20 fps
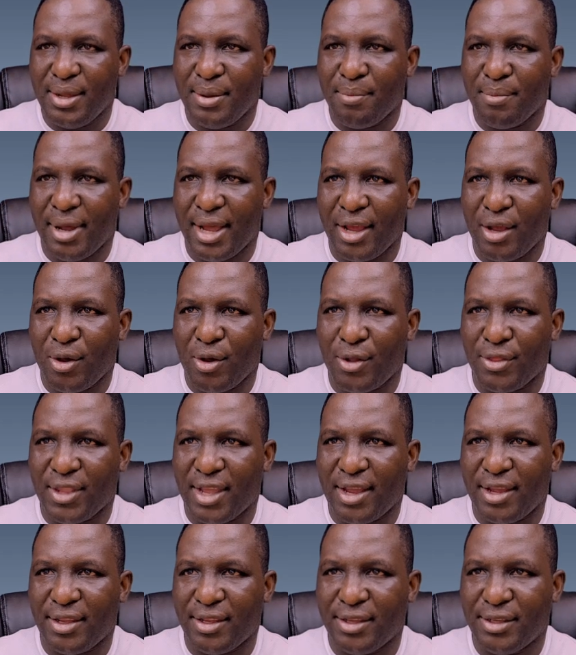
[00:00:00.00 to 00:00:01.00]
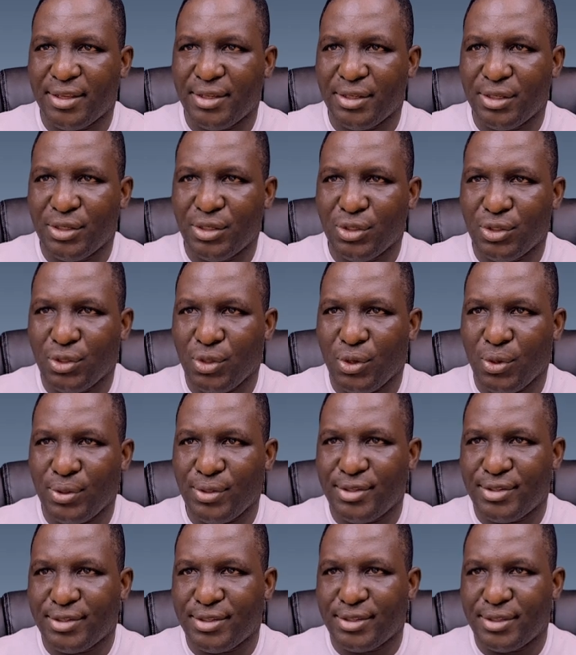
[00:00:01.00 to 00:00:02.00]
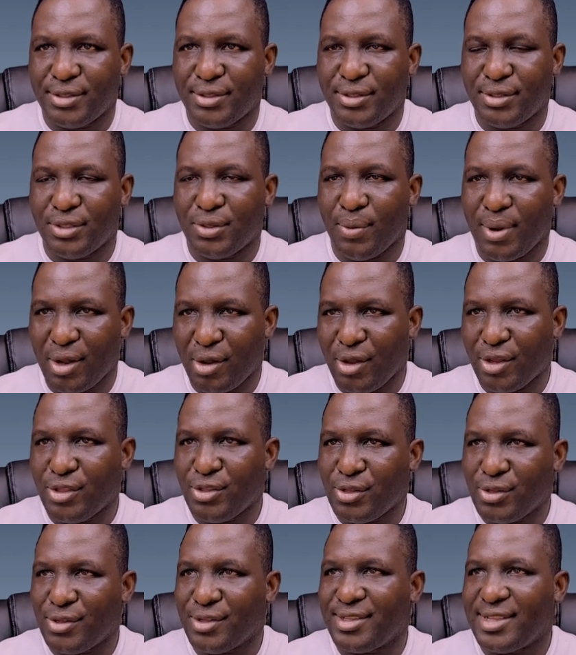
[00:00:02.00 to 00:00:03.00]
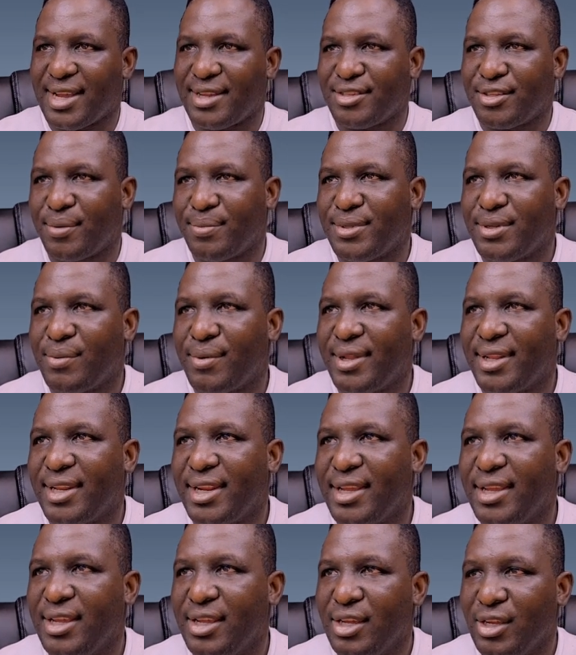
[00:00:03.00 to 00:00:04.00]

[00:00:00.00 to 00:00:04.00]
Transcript: my corner nodes. So we're going to use that subsequently.